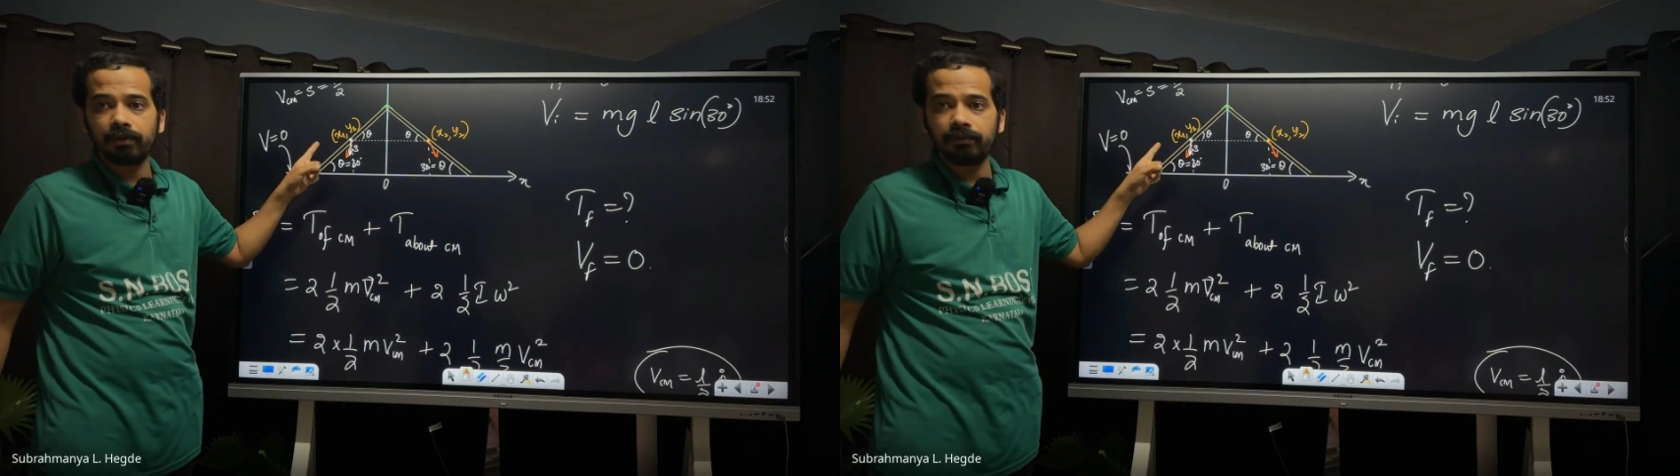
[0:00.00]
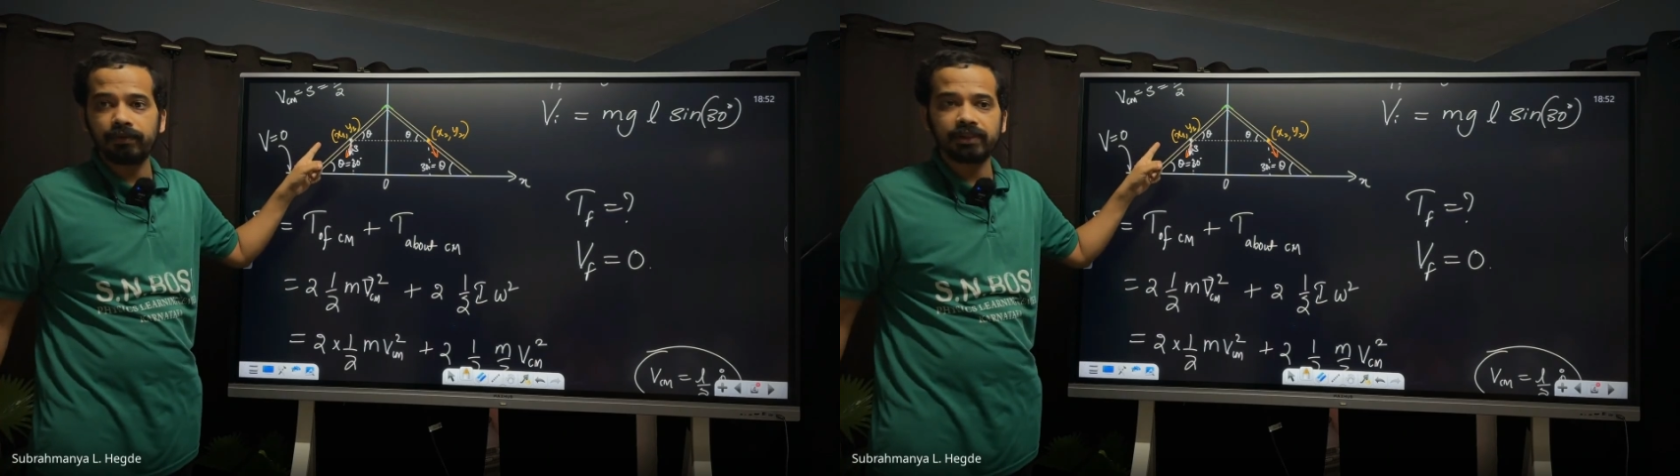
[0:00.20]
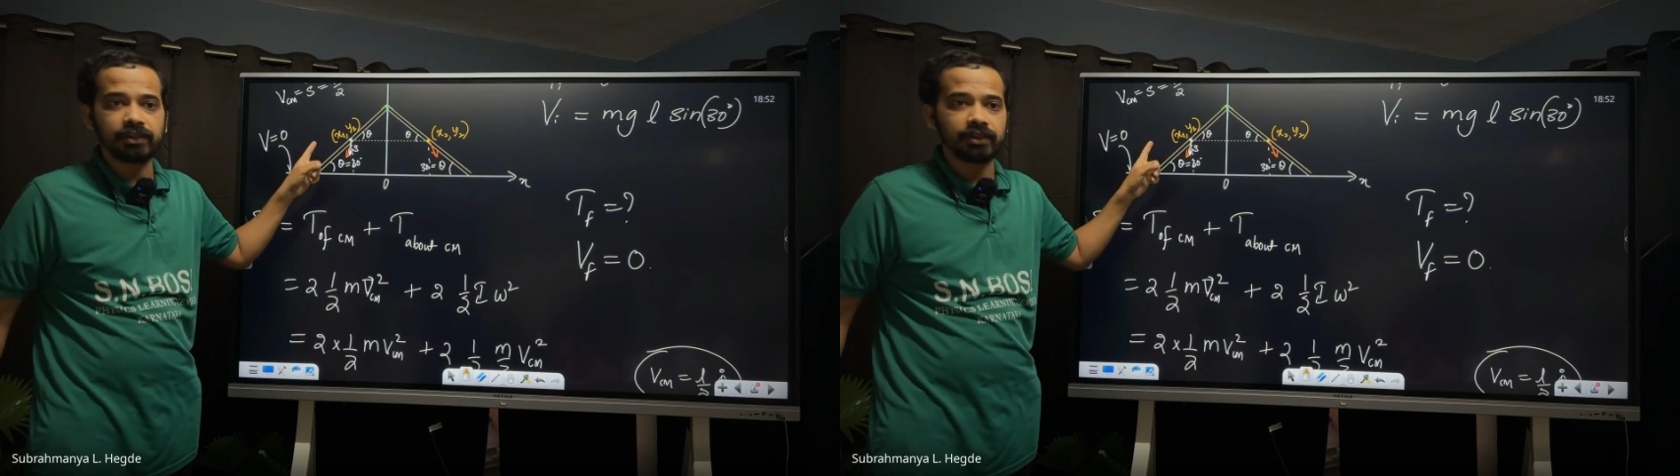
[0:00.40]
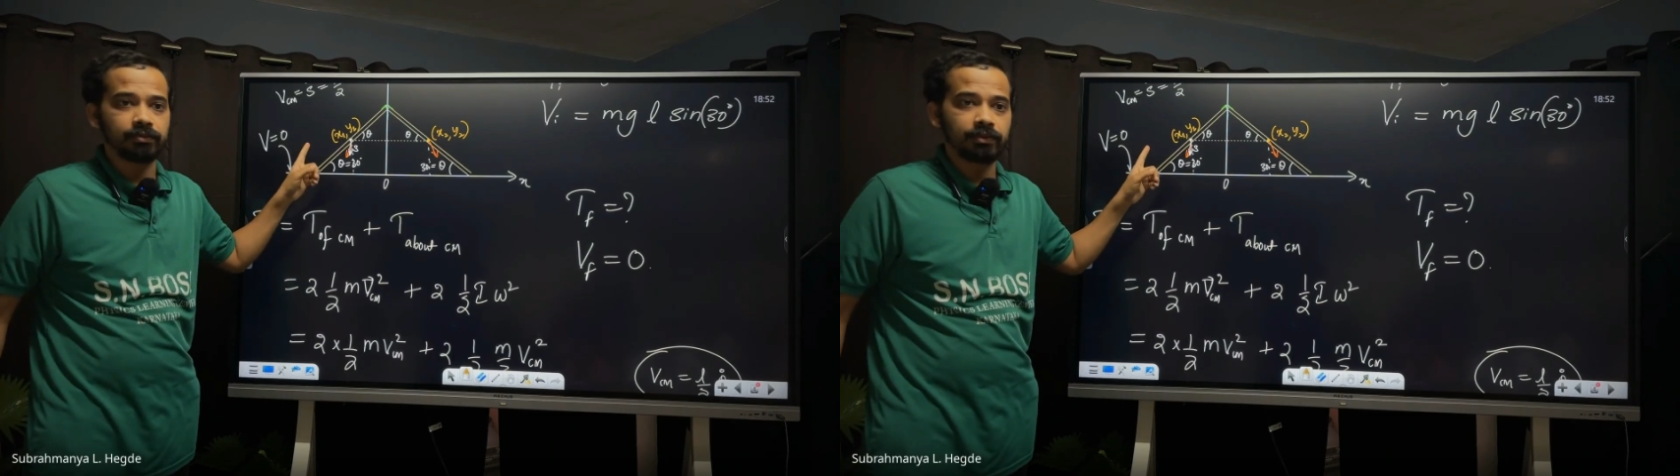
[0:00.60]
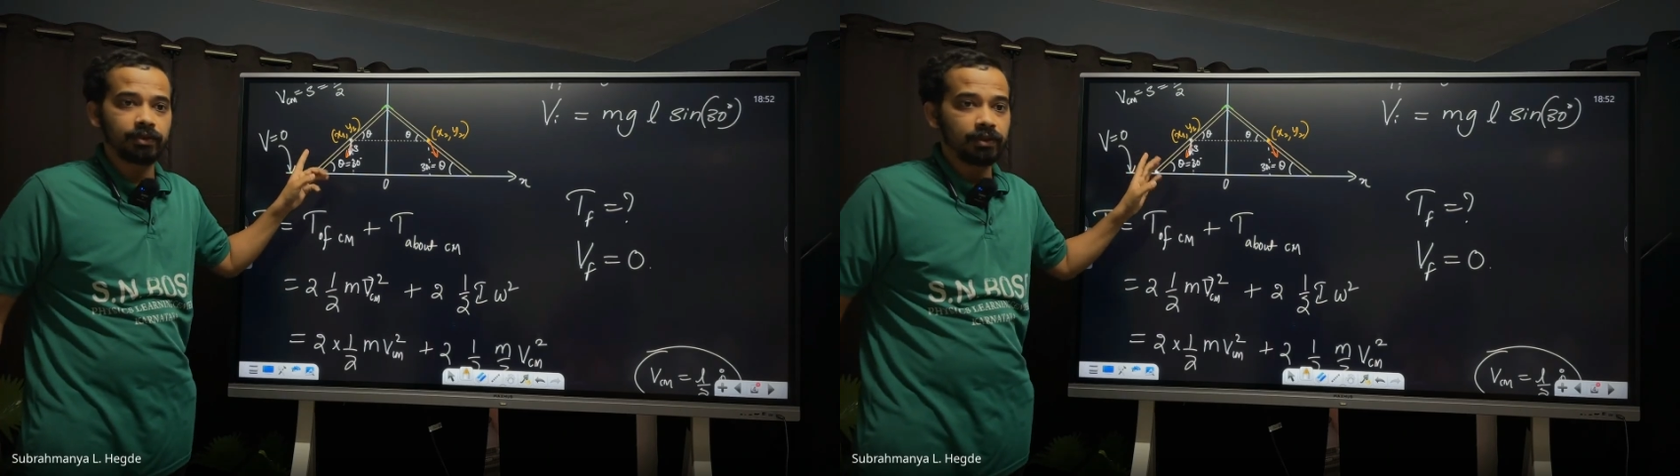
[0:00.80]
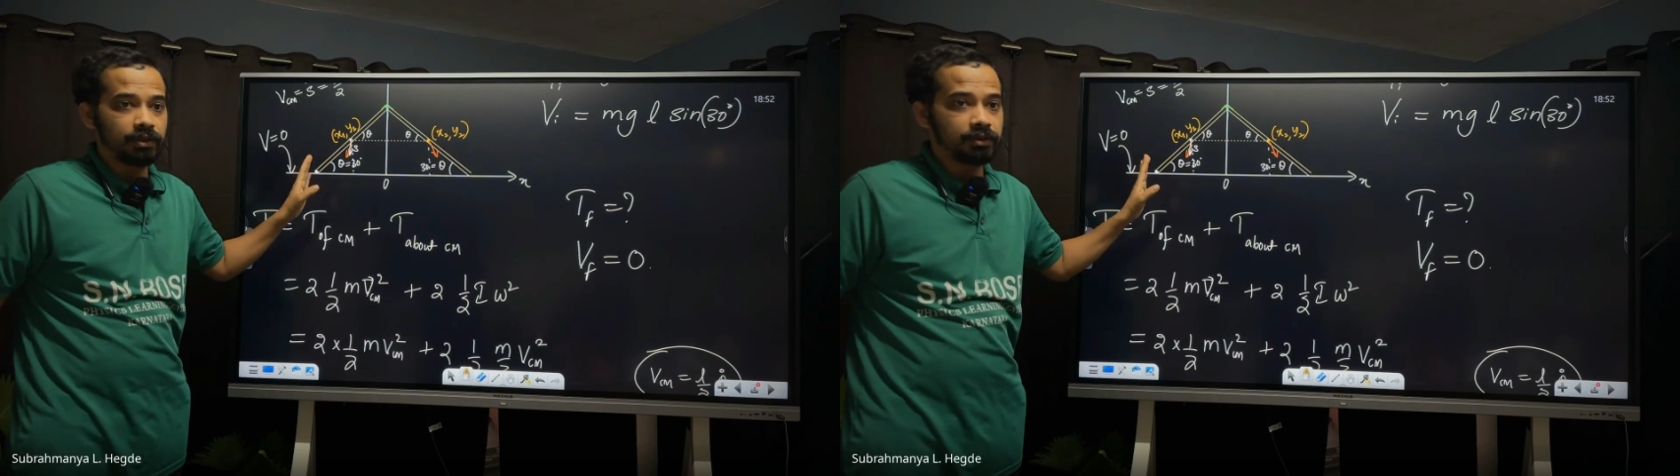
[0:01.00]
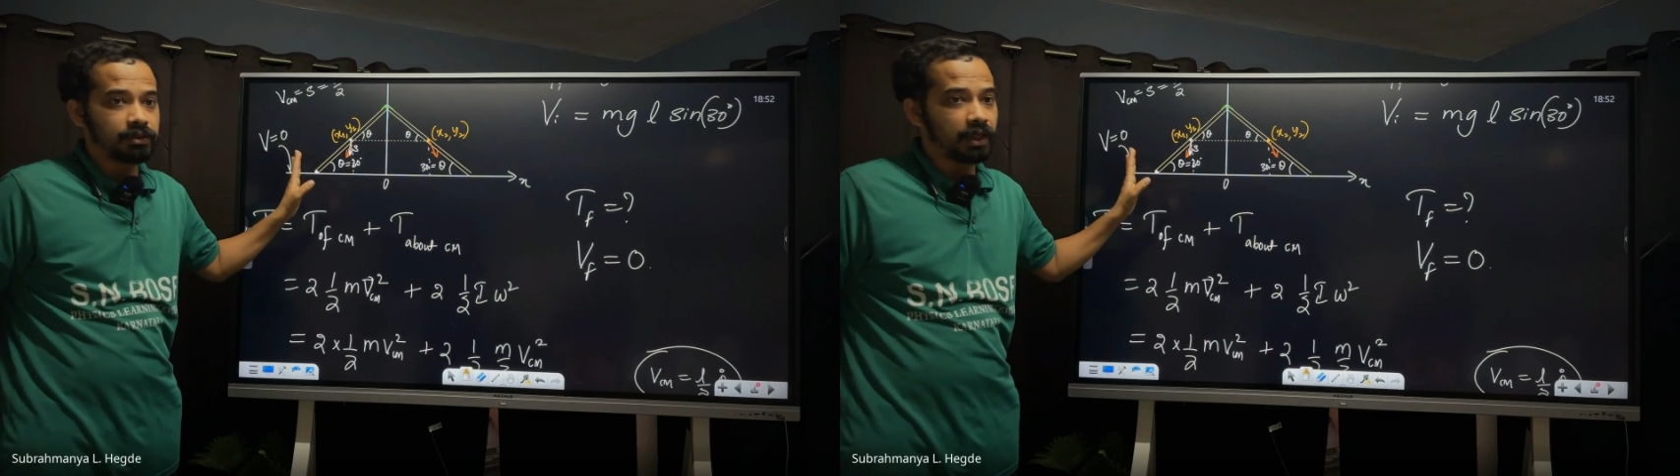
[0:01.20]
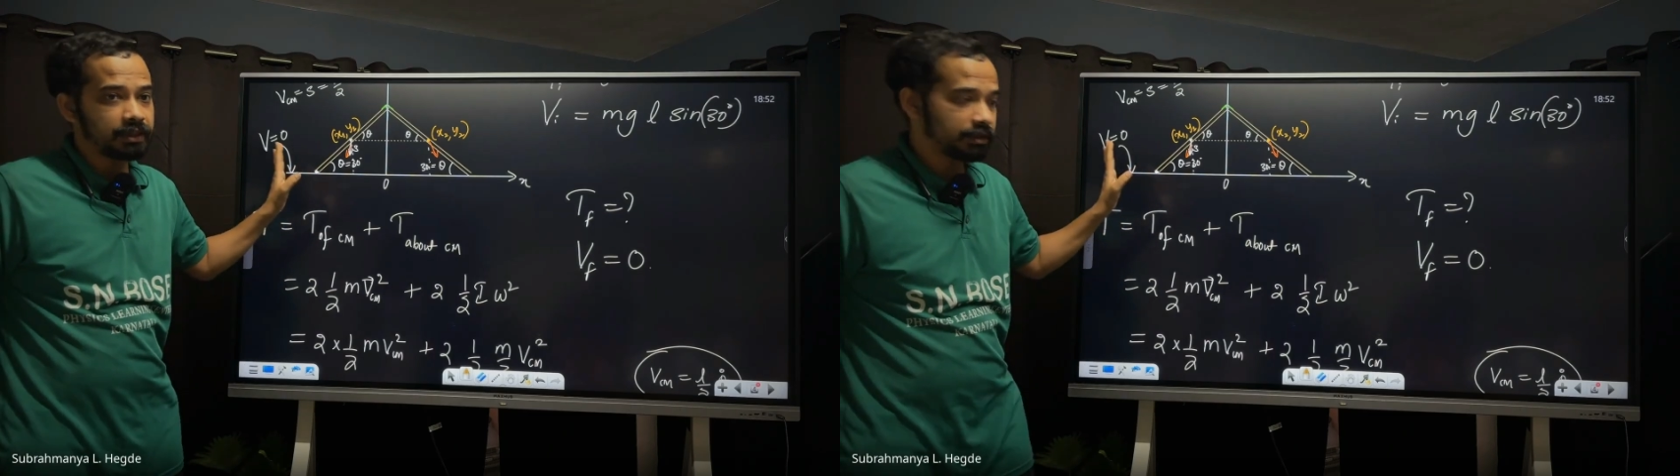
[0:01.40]
VCM.
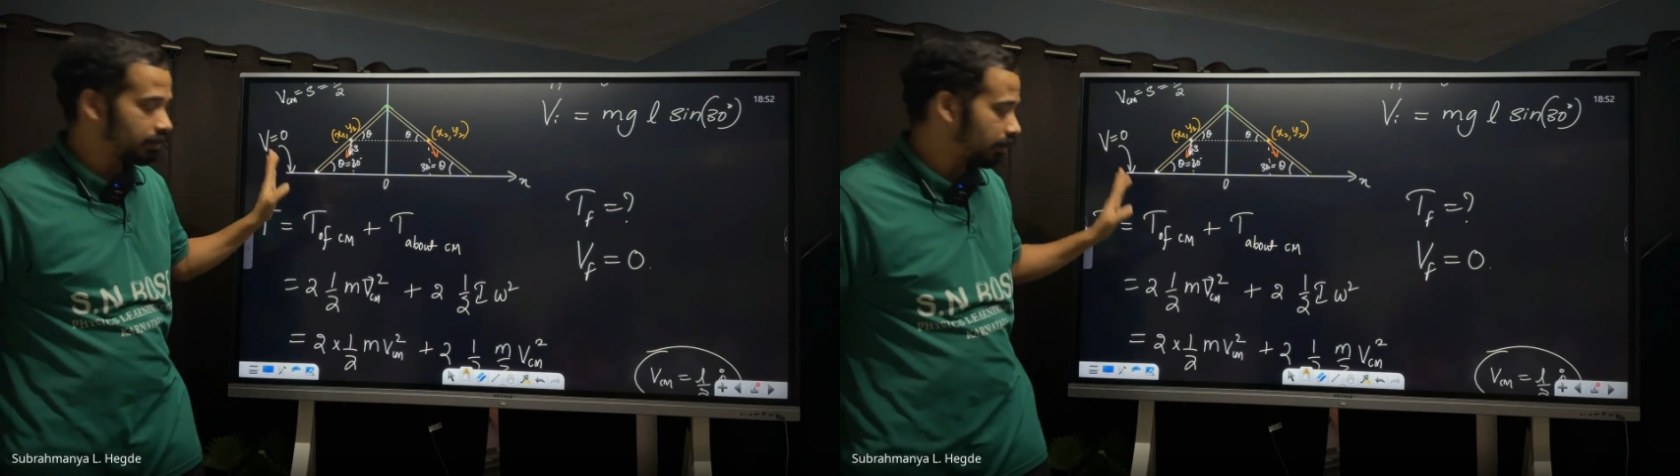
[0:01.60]
That is